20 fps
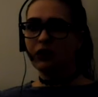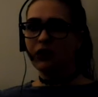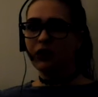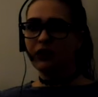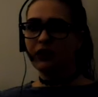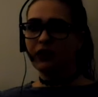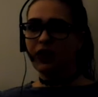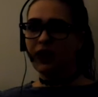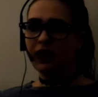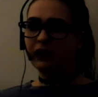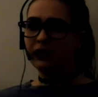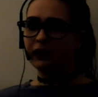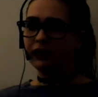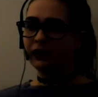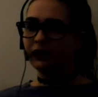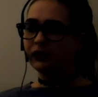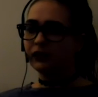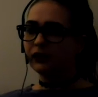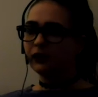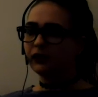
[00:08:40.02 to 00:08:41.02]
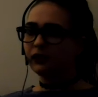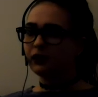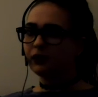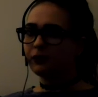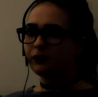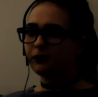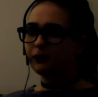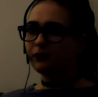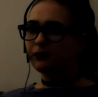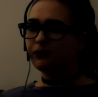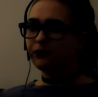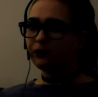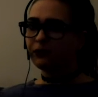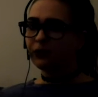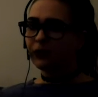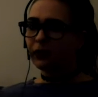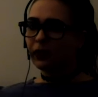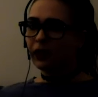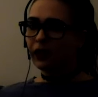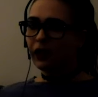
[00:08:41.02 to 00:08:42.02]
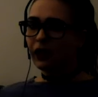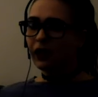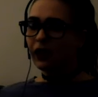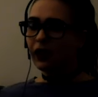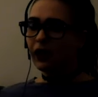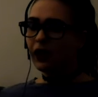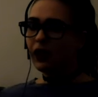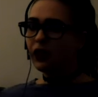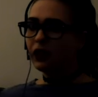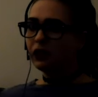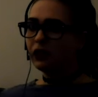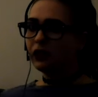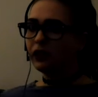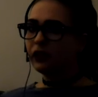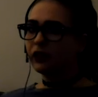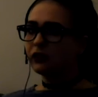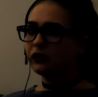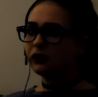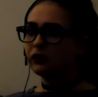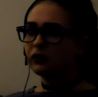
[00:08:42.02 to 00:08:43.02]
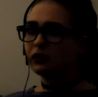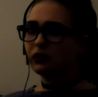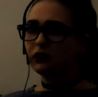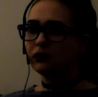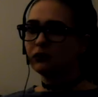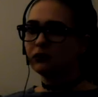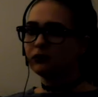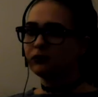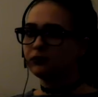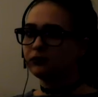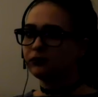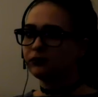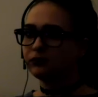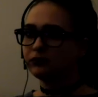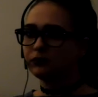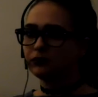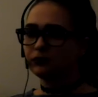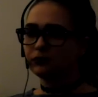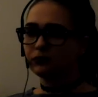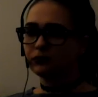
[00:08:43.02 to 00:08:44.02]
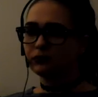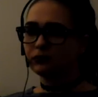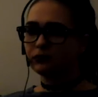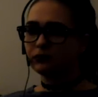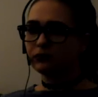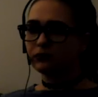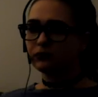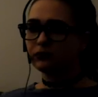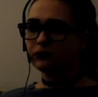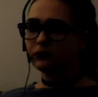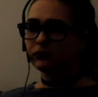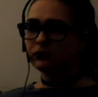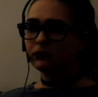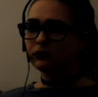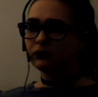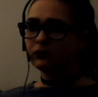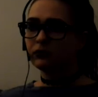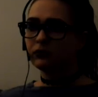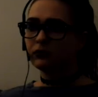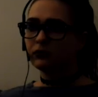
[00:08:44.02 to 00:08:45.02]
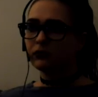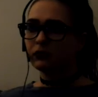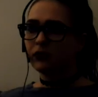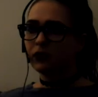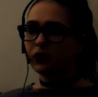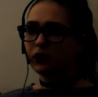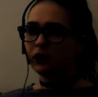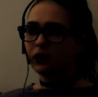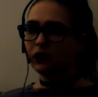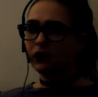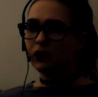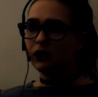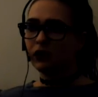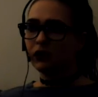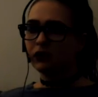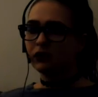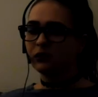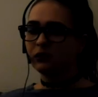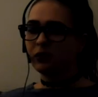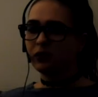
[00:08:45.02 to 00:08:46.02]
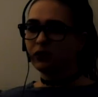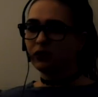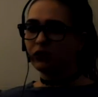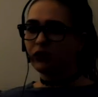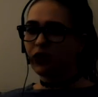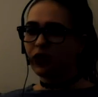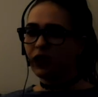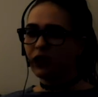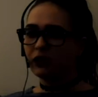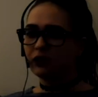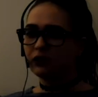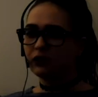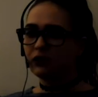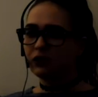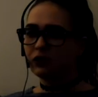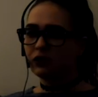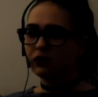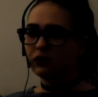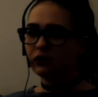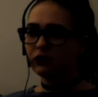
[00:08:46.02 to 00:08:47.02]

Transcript: with a list. A list. Alien. Ah, special character.